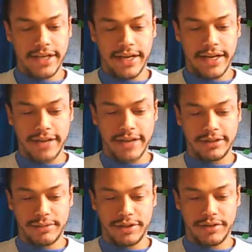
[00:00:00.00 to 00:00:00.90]
and
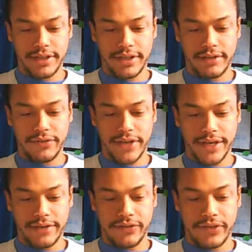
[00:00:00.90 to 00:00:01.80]
isometry
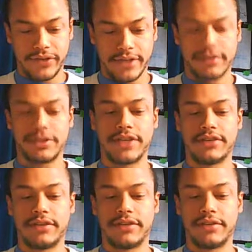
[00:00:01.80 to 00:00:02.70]
that
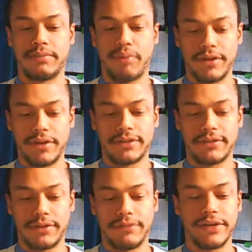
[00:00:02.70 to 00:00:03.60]
associates the points of
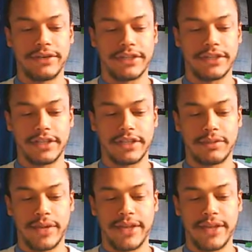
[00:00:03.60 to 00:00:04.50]
two figures in such a
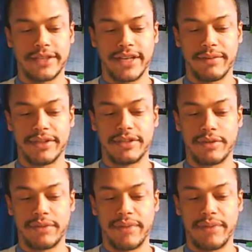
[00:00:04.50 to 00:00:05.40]
way that segments
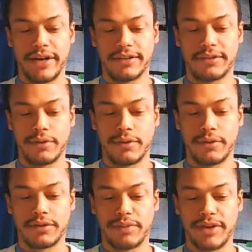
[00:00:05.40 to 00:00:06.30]
joining pairs of
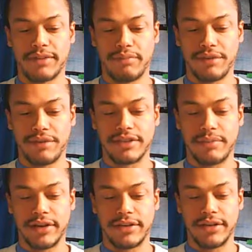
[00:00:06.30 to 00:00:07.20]
corresponding points are
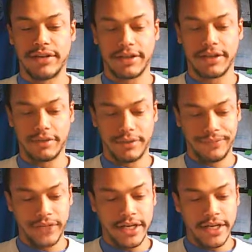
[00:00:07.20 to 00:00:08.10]
parallel and congruent.
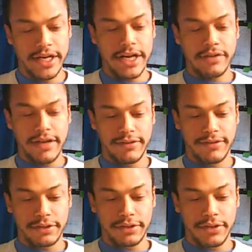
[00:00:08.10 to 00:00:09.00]

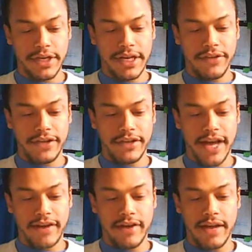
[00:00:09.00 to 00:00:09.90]
Transversal. In the
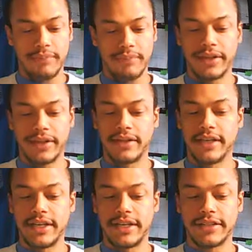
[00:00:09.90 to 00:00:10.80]
diagram,
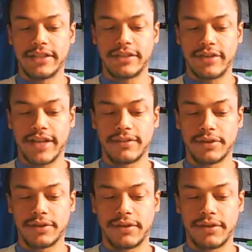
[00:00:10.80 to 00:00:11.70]
T is a
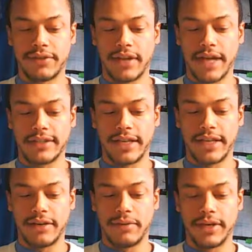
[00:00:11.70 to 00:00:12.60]
transversal of the lines
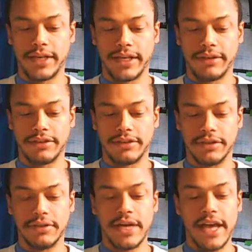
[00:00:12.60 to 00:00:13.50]
L1 and
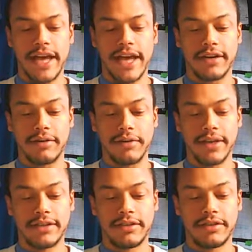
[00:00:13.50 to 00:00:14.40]
L2. Angle
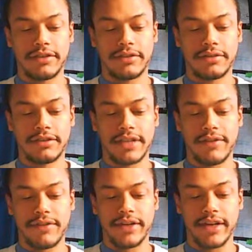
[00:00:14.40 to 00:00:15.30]
1, 2,
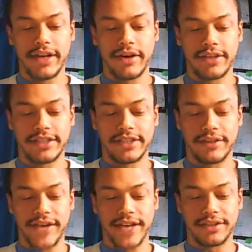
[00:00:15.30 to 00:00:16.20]
7, and 8 are
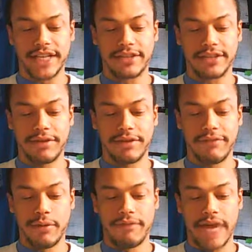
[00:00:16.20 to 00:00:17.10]
exterior angles. Angles 3,
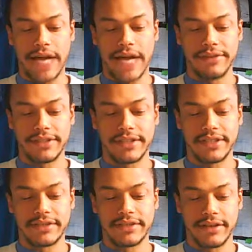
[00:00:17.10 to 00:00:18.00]
4, 5, and
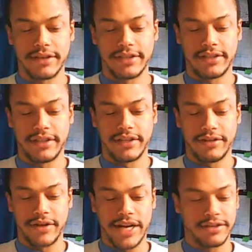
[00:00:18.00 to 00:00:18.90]
6 are
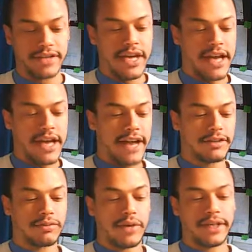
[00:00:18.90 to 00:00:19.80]
exterior angles.
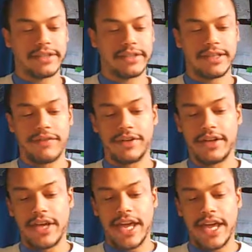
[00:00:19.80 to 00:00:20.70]
Angles 1 and 7,
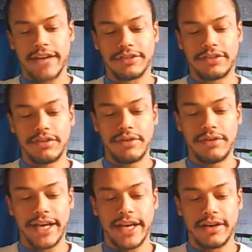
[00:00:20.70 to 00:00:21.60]
angles 2
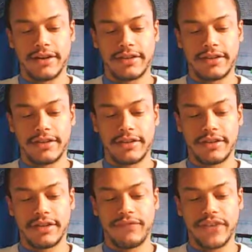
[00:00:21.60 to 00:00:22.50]
and 8 are
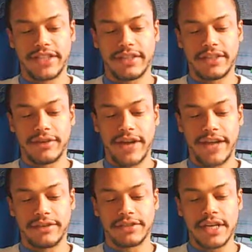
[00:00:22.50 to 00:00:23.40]
alternative exterior
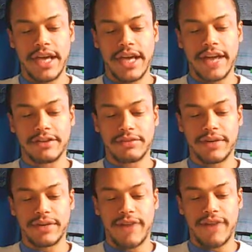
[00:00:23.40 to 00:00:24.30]
angles. Angles
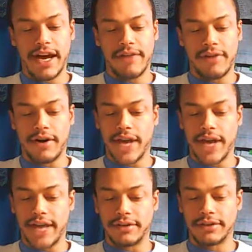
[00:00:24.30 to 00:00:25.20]
3 and 5 are
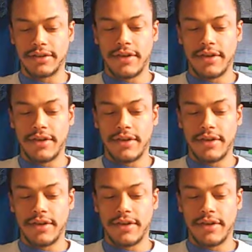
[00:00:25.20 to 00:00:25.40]
angles.